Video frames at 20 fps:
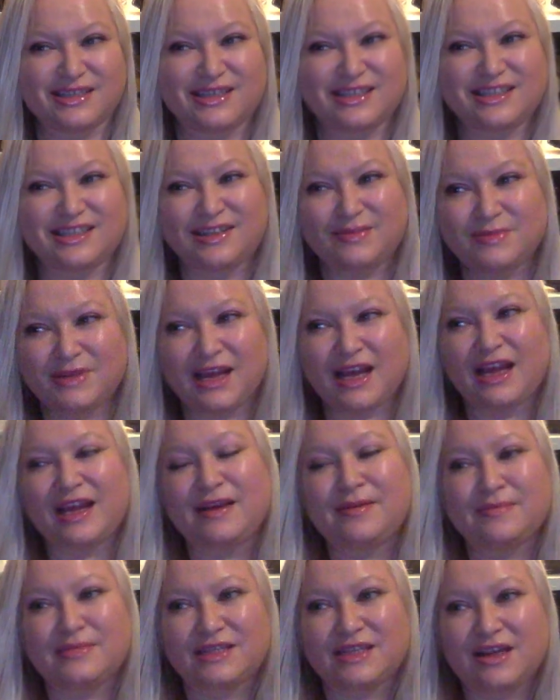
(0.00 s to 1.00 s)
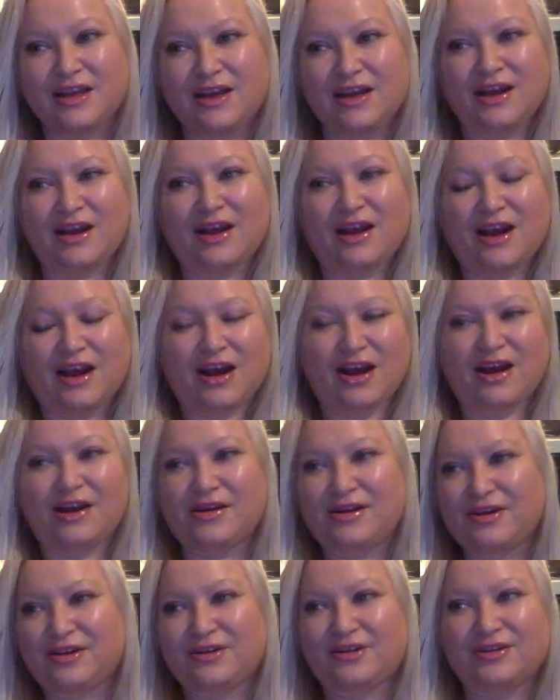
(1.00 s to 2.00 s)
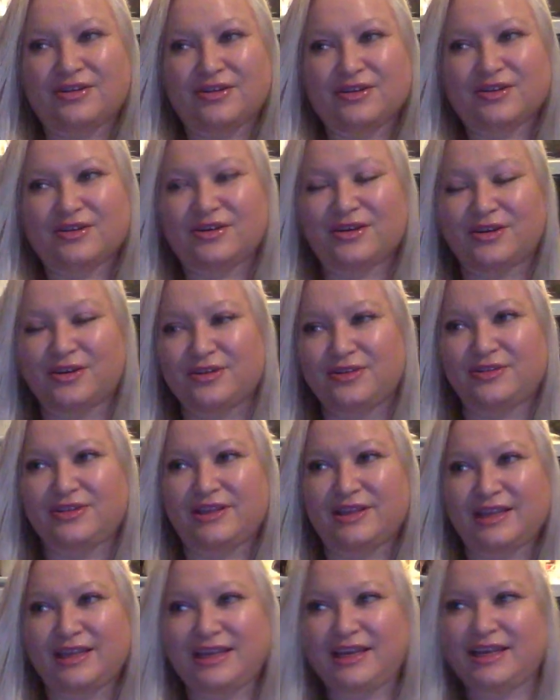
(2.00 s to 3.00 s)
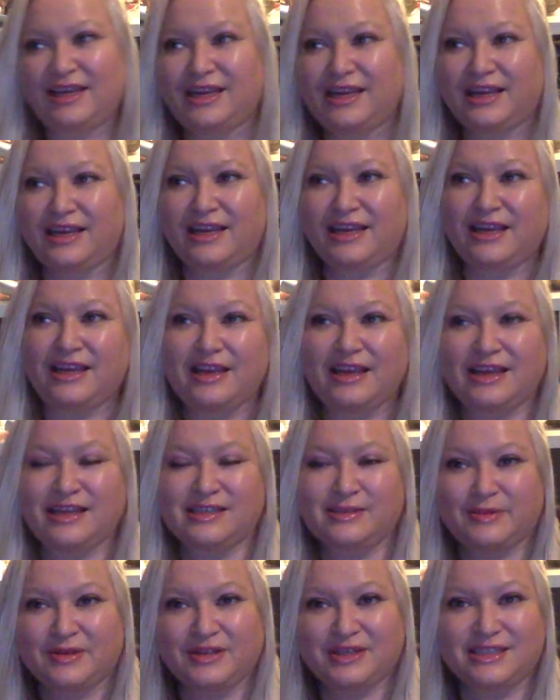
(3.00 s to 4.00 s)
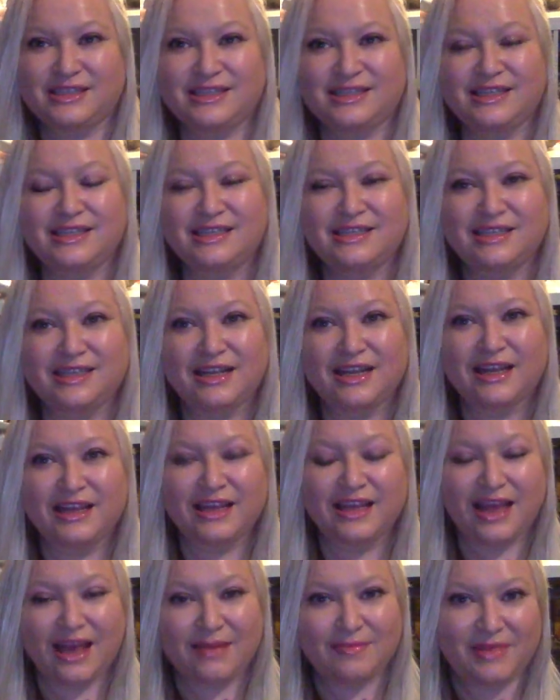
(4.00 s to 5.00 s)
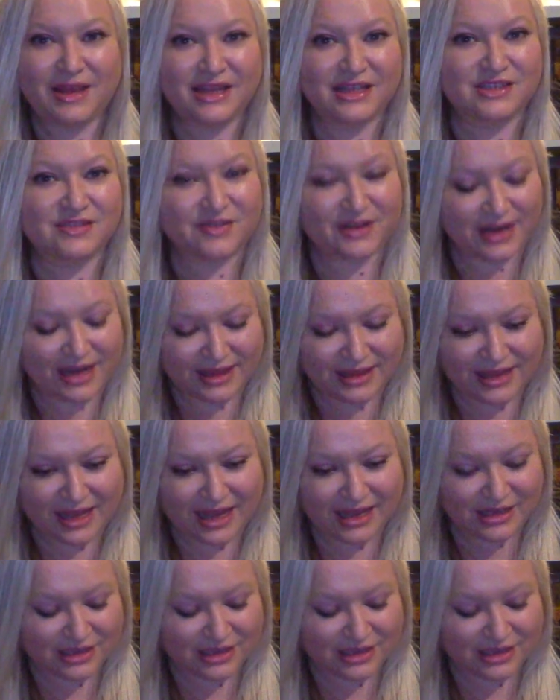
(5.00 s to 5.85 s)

And sometimes our earthly experiences can make us forget that.